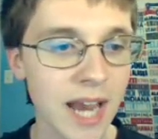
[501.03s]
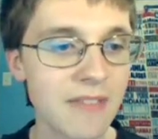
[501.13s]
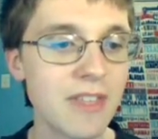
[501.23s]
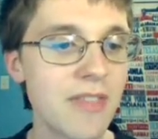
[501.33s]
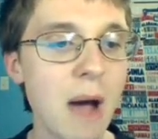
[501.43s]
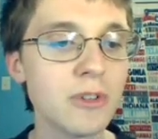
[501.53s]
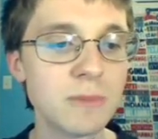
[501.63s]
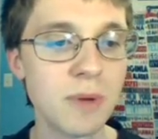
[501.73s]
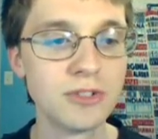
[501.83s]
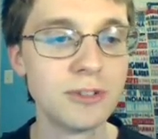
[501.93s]
And then that was
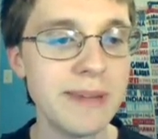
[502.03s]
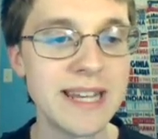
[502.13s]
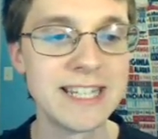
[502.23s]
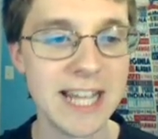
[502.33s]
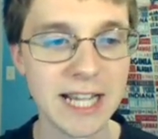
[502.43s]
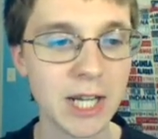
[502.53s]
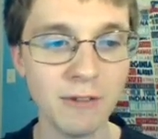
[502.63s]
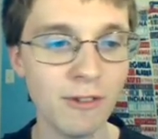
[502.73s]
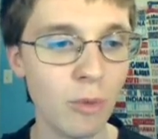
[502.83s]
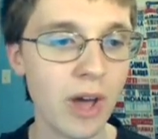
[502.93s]
supposed to be
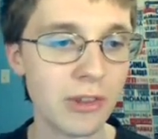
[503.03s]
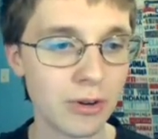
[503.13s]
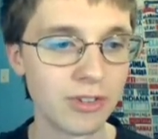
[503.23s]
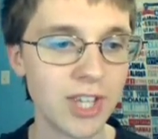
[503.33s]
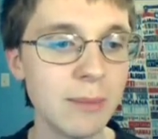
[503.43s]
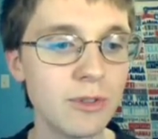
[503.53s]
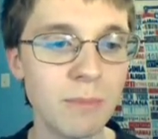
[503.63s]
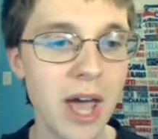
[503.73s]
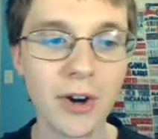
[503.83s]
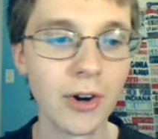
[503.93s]
indicative of whether a team was
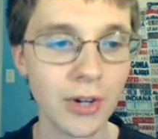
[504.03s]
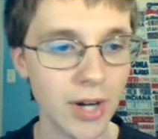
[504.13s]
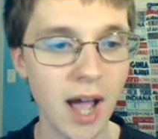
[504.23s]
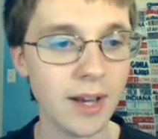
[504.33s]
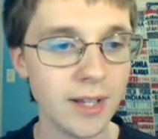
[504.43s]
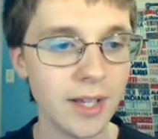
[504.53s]
better or not.